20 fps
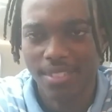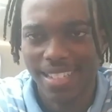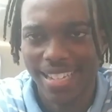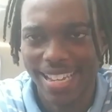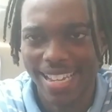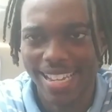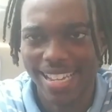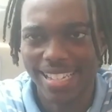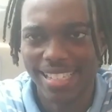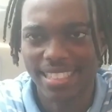
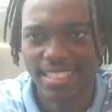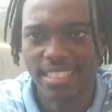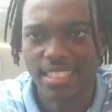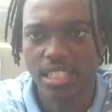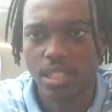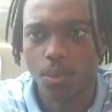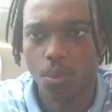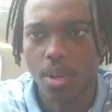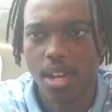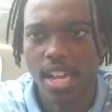and
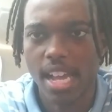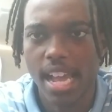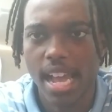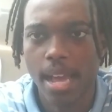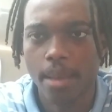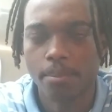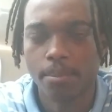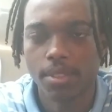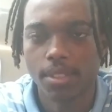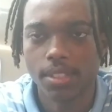see what
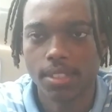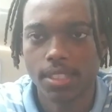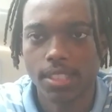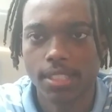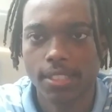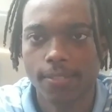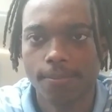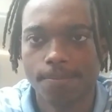happens.